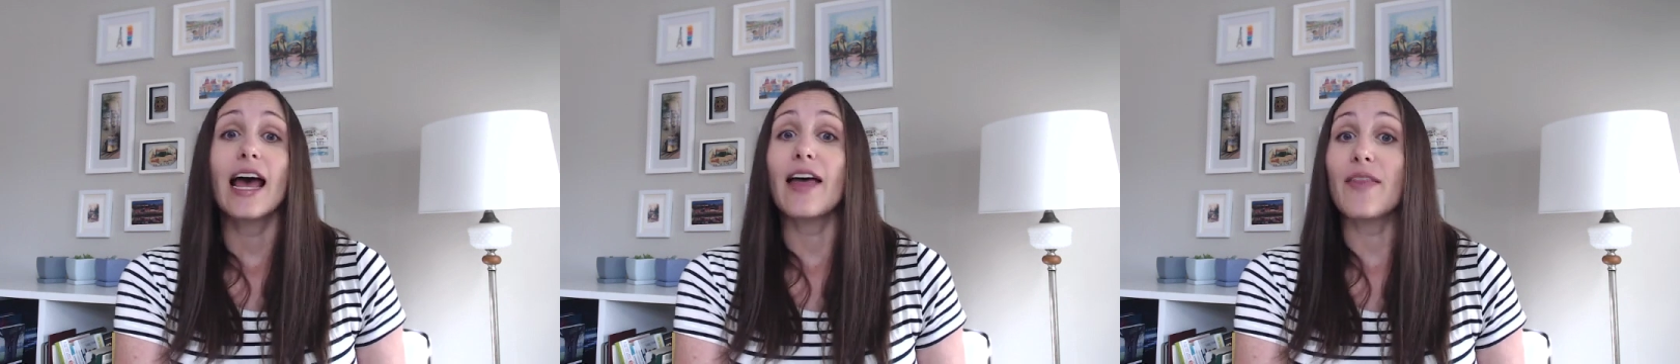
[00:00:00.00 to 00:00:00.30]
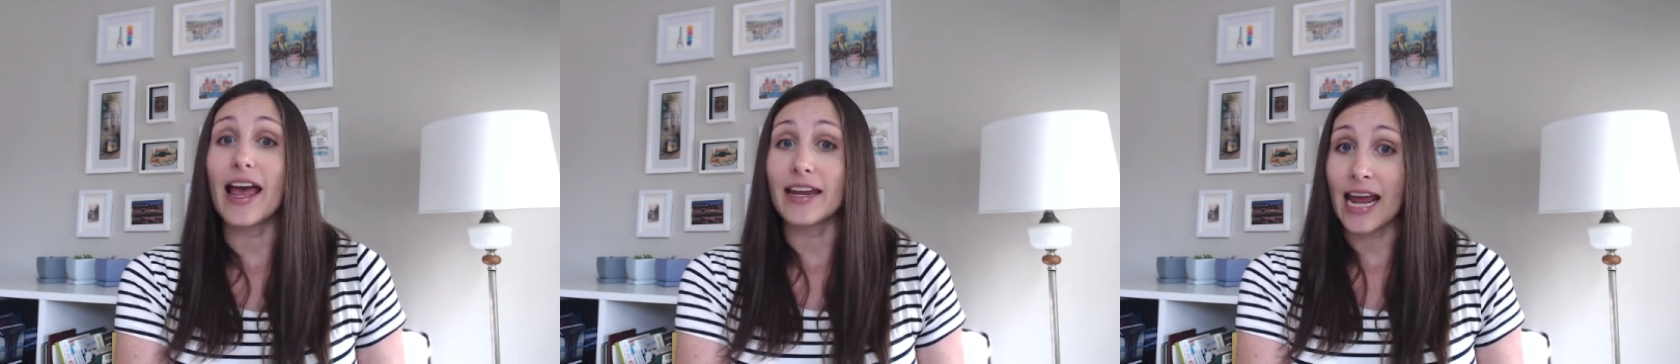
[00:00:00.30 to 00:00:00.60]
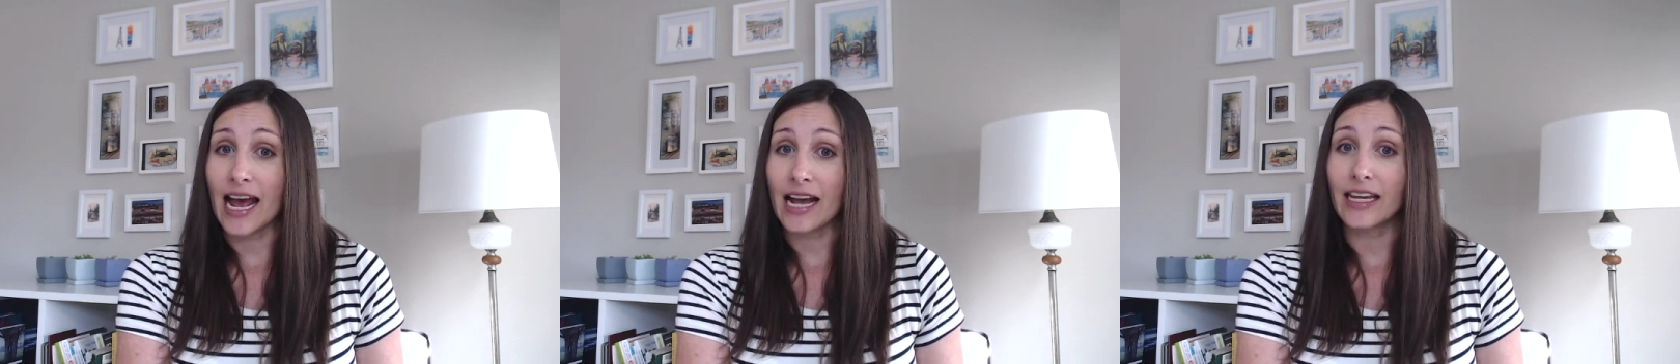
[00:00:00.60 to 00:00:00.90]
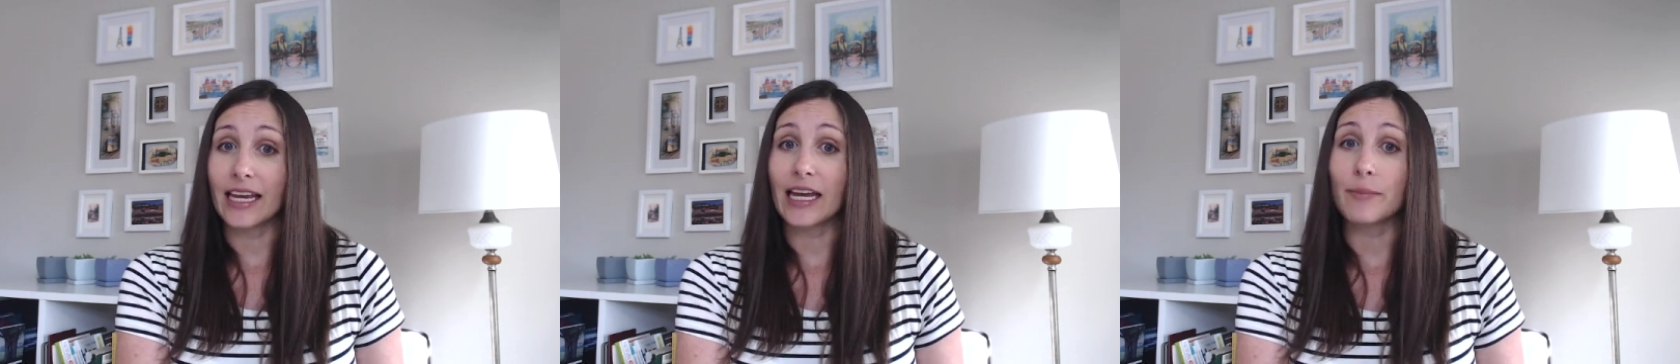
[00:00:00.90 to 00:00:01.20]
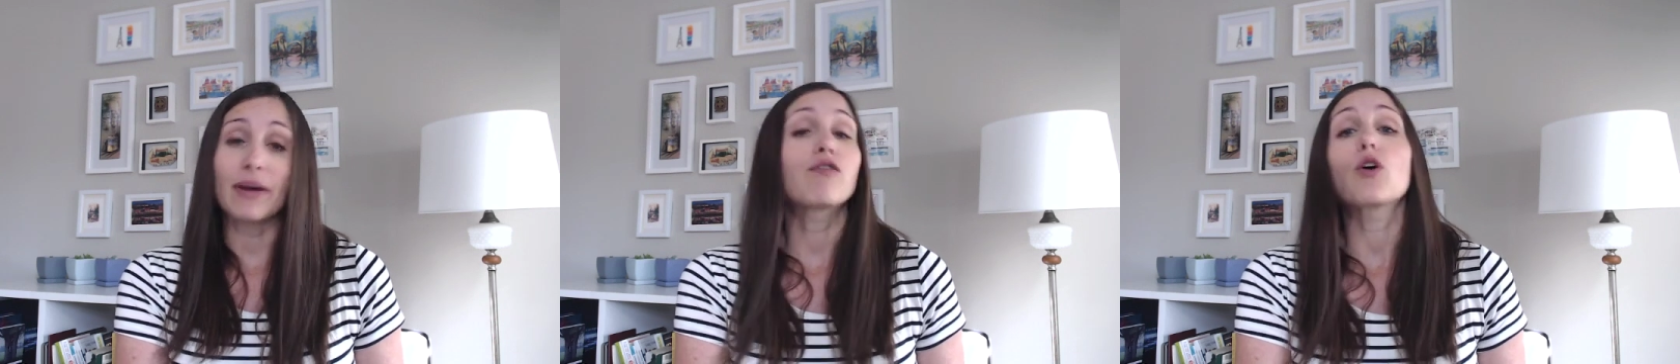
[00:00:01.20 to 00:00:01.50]
And NAC and
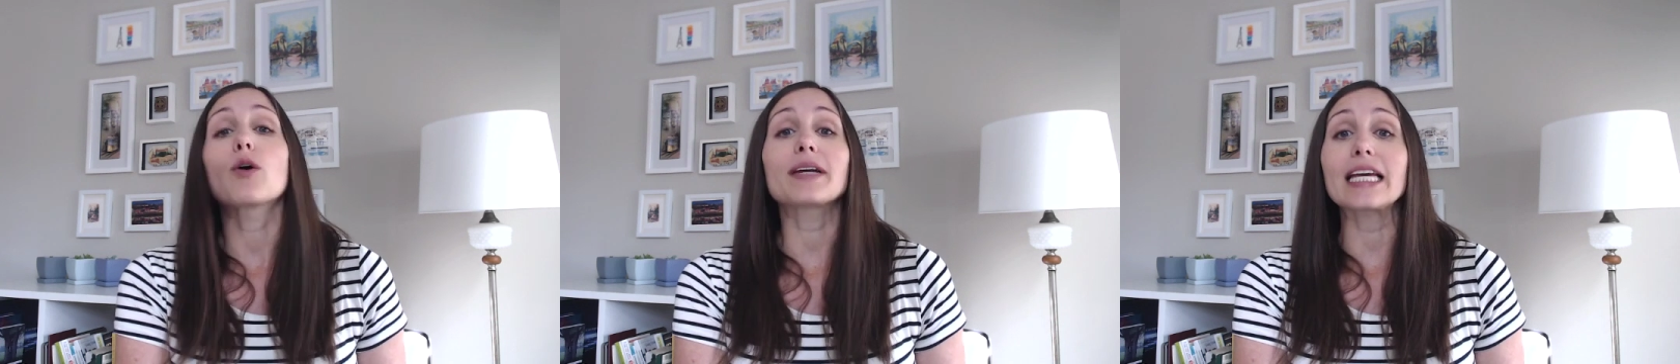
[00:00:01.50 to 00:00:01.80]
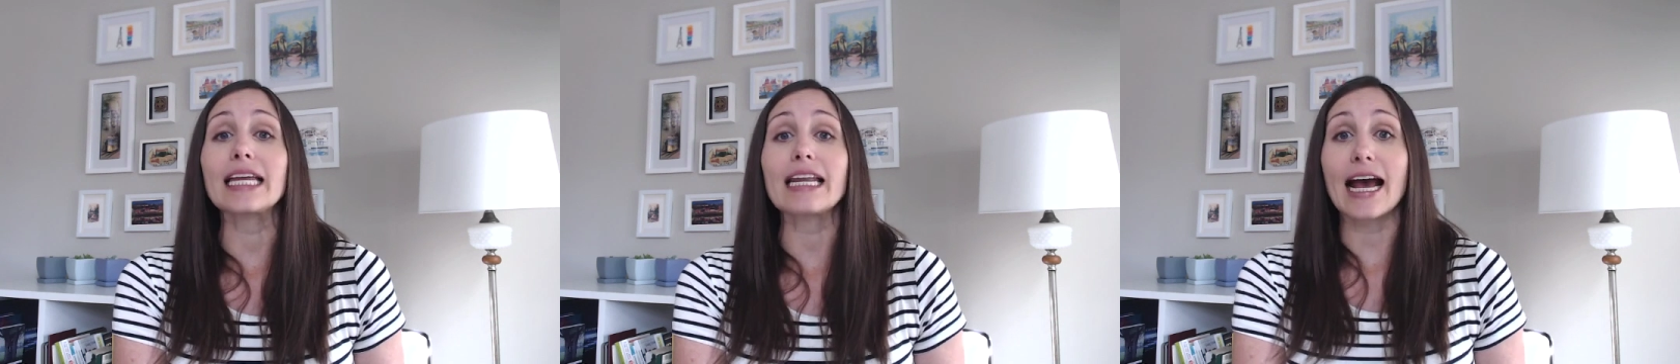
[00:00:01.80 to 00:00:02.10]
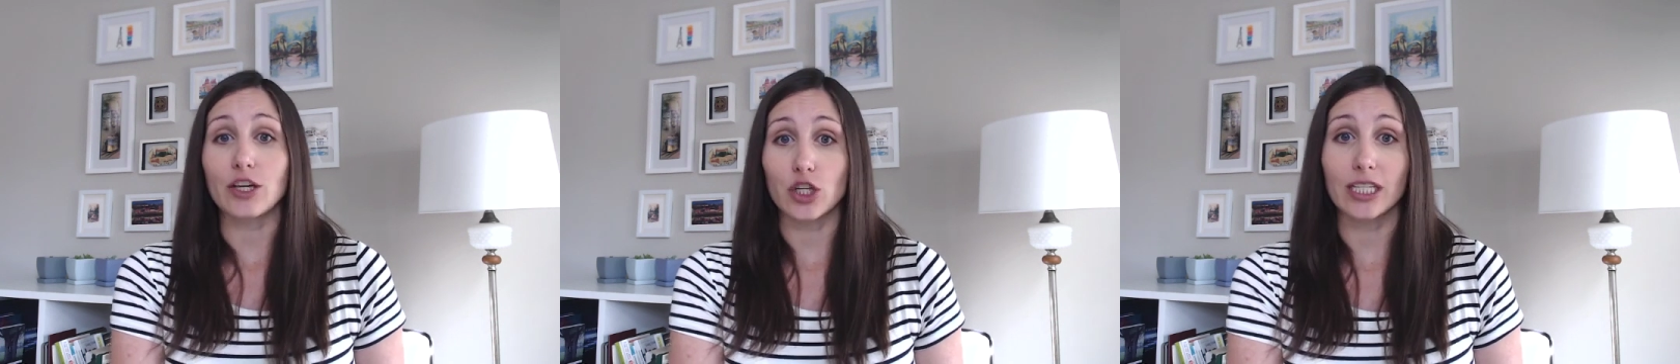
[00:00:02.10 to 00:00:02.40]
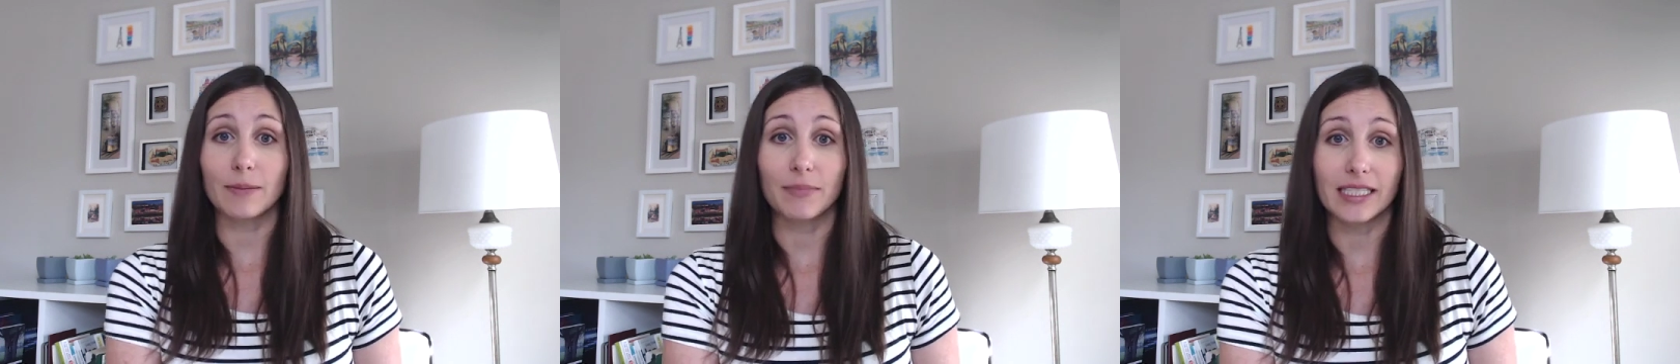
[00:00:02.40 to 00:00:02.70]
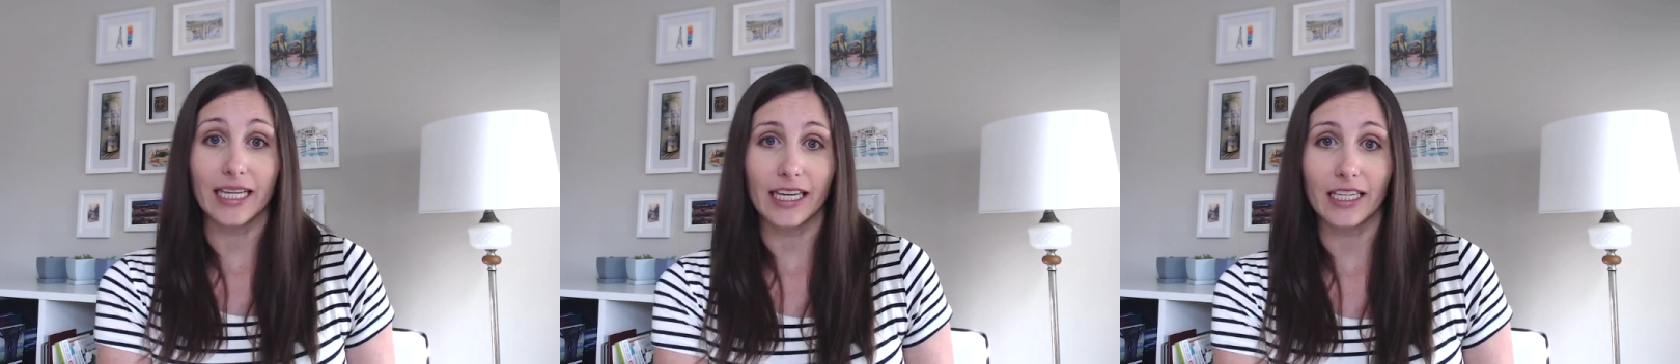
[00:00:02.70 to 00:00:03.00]
metformin can actually be
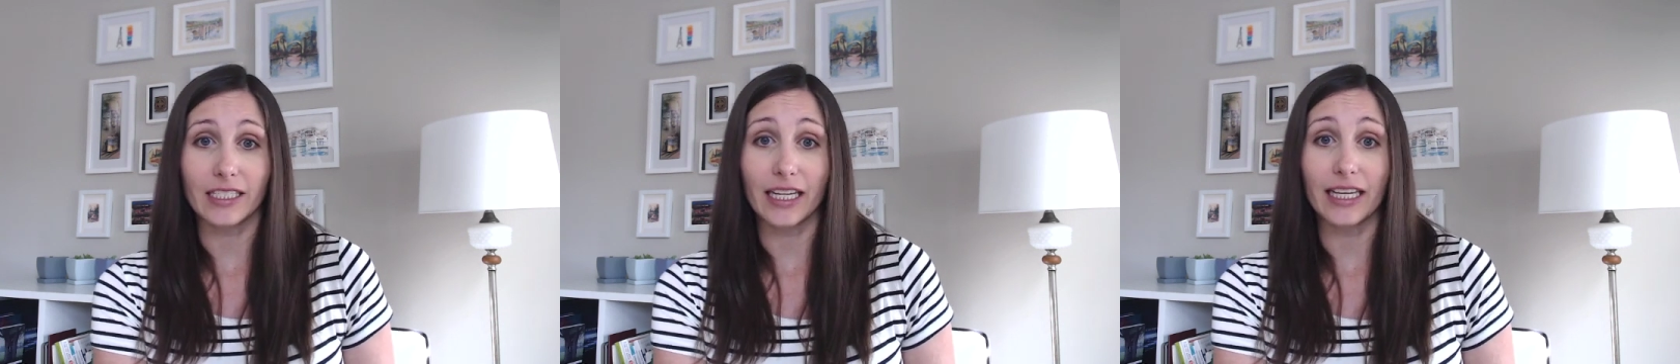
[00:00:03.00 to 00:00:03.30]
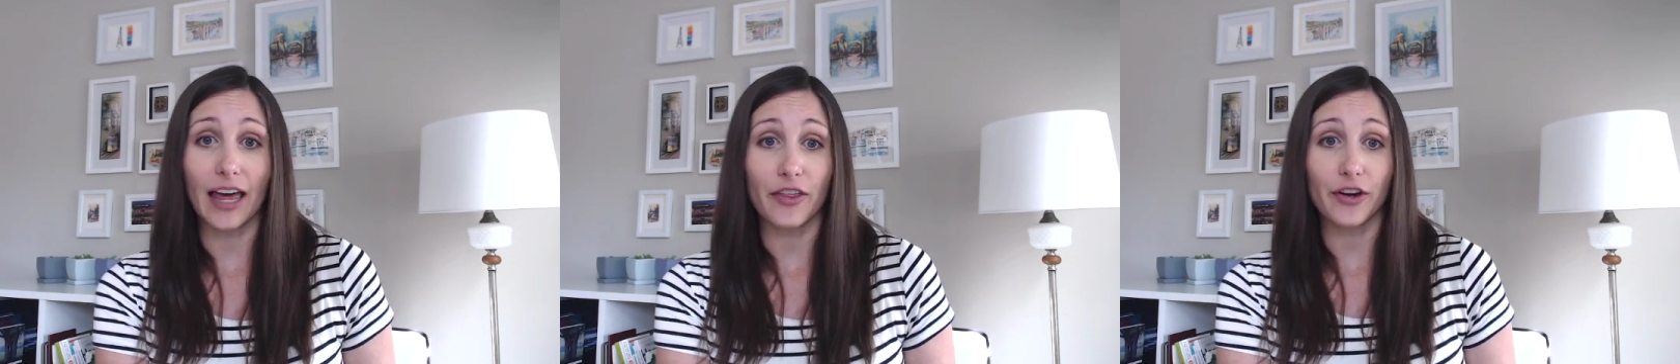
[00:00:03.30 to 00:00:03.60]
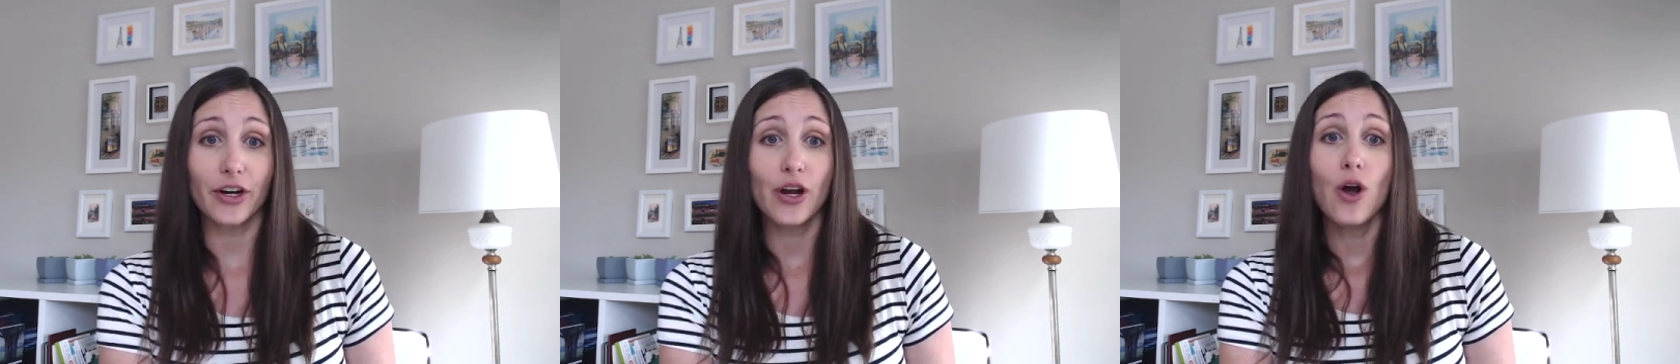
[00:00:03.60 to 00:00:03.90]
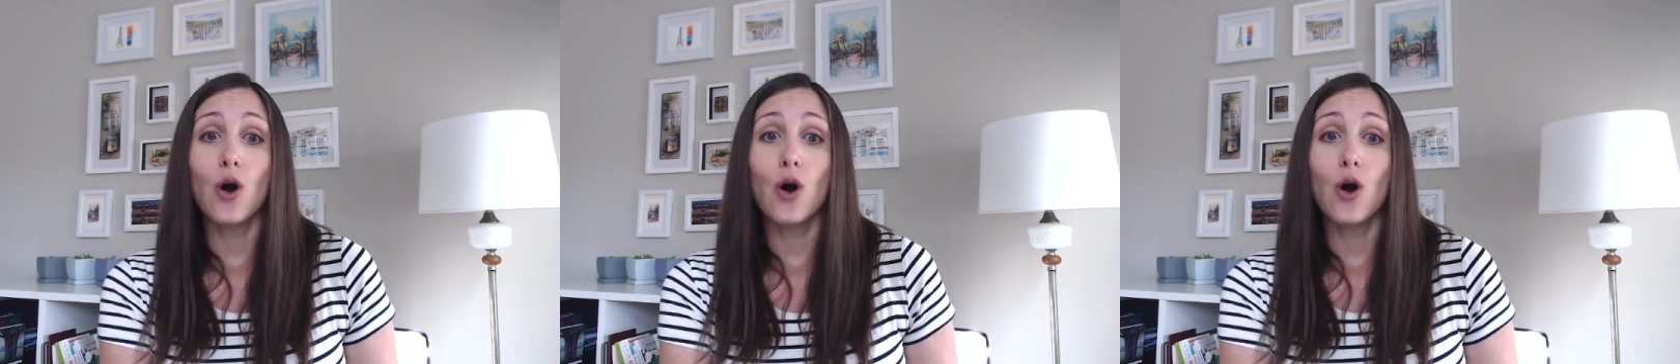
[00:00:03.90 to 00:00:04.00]
taken together.